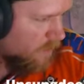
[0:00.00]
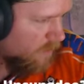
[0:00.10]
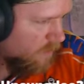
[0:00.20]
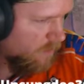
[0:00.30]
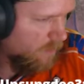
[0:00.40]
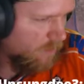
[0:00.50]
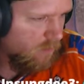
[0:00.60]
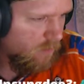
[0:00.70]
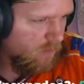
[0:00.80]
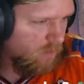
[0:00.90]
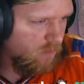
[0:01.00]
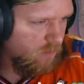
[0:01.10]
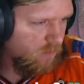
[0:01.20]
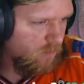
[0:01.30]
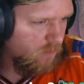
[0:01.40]

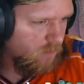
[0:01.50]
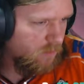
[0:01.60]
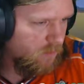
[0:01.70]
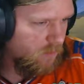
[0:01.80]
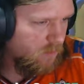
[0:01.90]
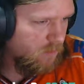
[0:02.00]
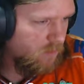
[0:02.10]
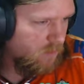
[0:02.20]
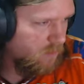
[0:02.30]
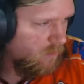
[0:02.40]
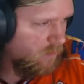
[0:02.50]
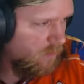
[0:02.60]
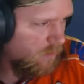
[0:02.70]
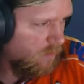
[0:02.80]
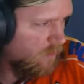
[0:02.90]
Nobody speaks.